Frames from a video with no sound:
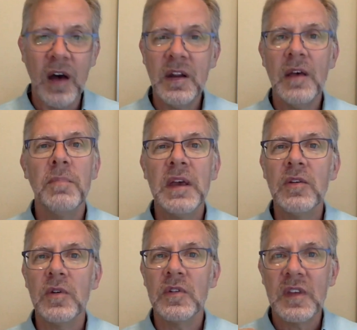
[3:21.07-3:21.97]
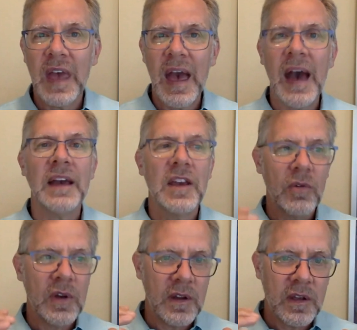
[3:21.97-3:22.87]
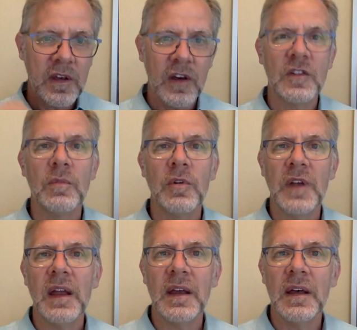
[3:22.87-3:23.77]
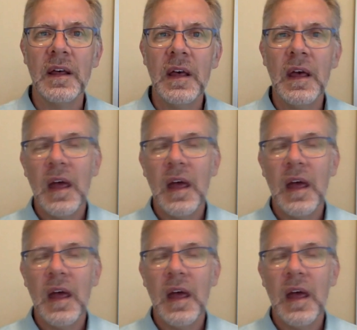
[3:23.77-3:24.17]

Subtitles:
unambiguously accurate customer data,